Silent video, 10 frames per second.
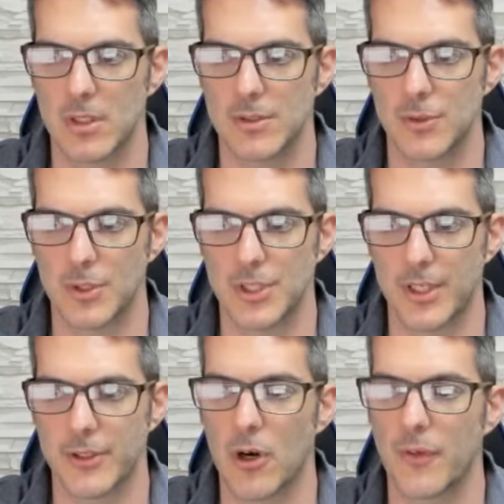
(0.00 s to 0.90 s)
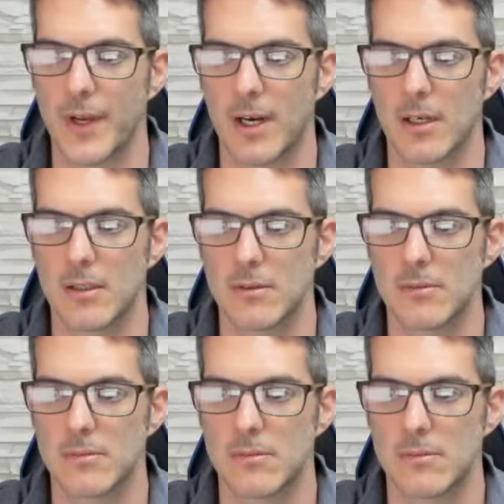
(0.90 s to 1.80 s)
notice how they're all there,
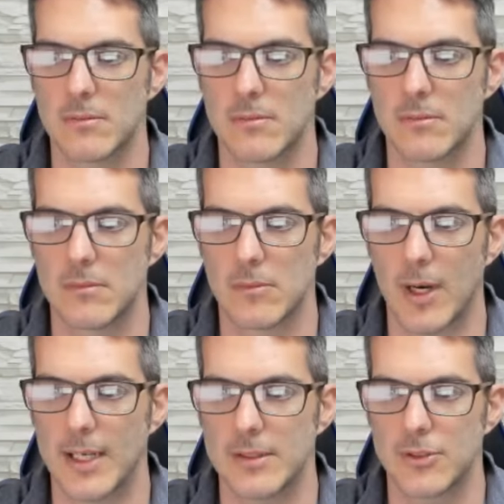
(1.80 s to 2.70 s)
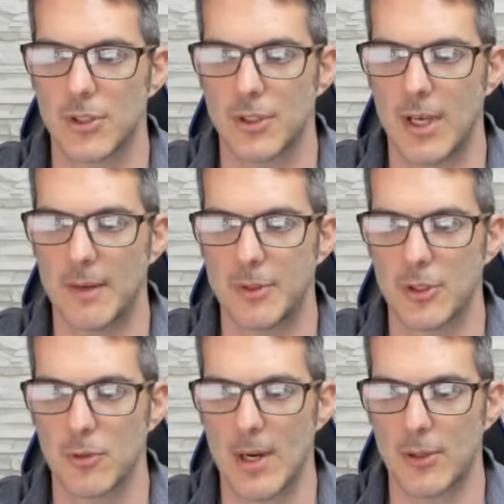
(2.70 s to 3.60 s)
right? So you have
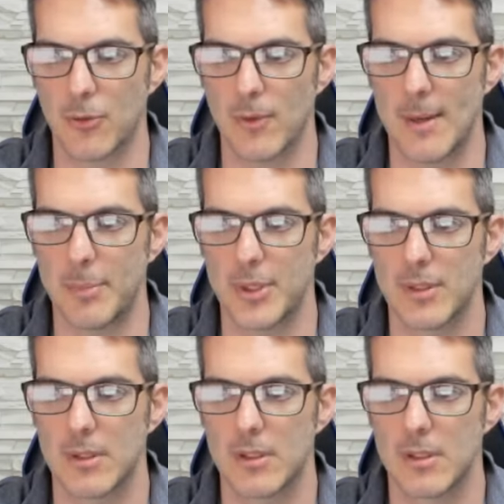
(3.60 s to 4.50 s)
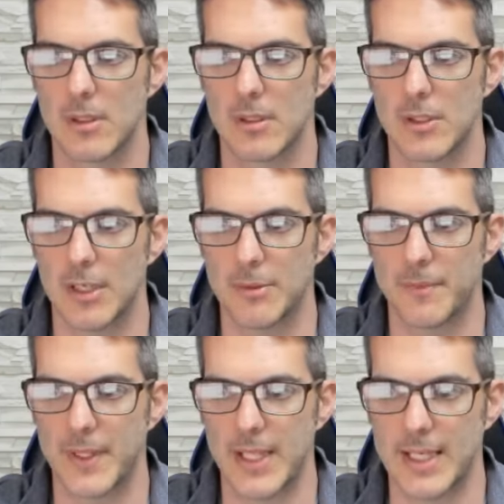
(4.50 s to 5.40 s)
your router RIP, you have your
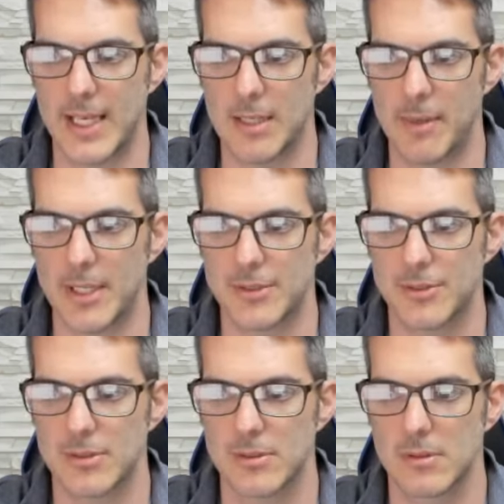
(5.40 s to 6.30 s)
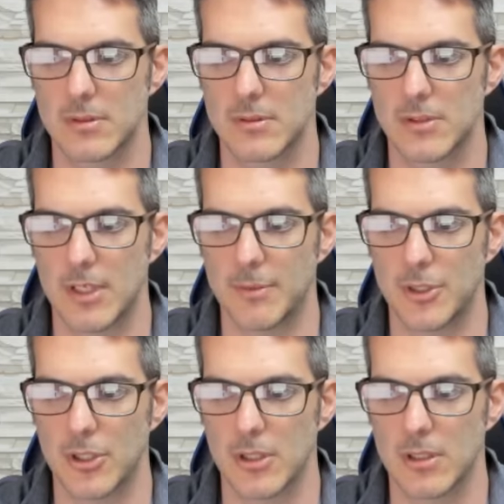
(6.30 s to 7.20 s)
VLAN database, you have
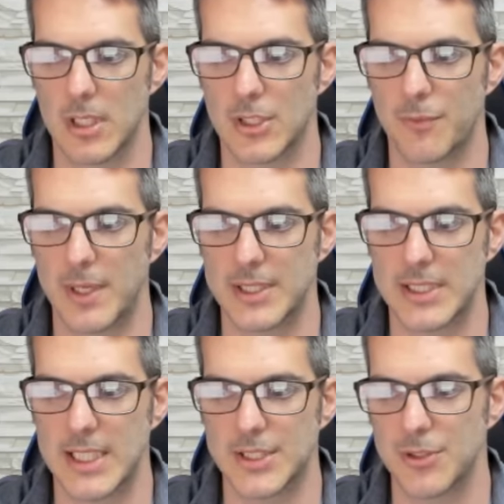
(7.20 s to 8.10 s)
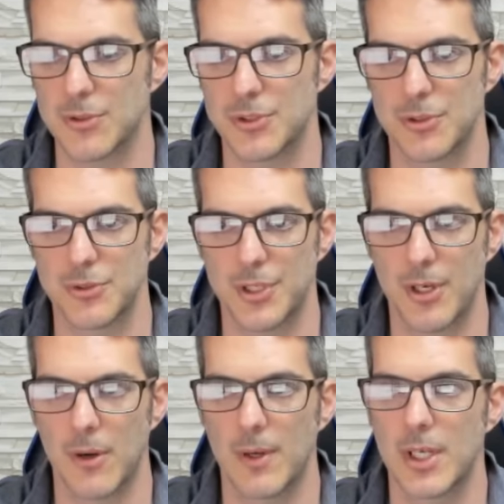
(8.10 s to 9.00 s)
your interface gig
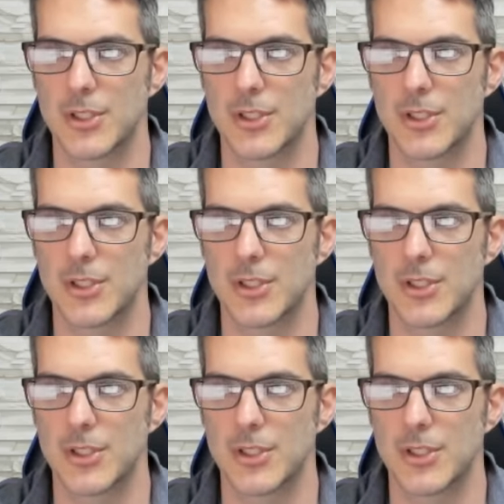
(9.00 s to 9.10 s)
000.